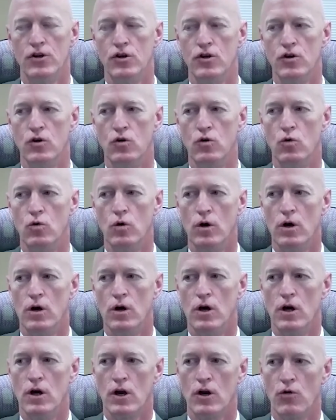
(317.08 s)
to
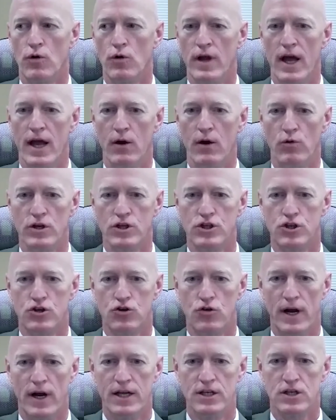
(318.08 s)
create
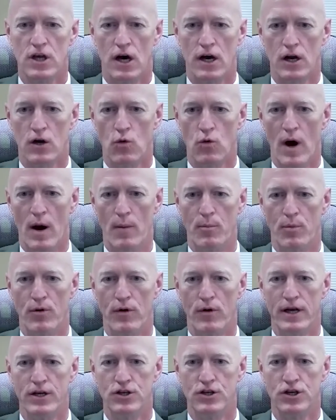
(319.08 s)
restraints on
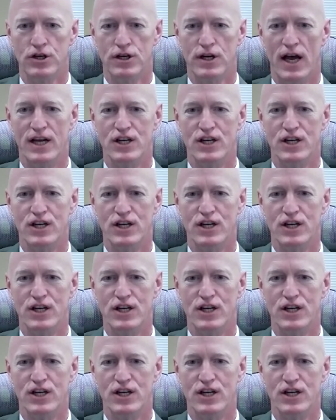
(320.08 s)
cooperation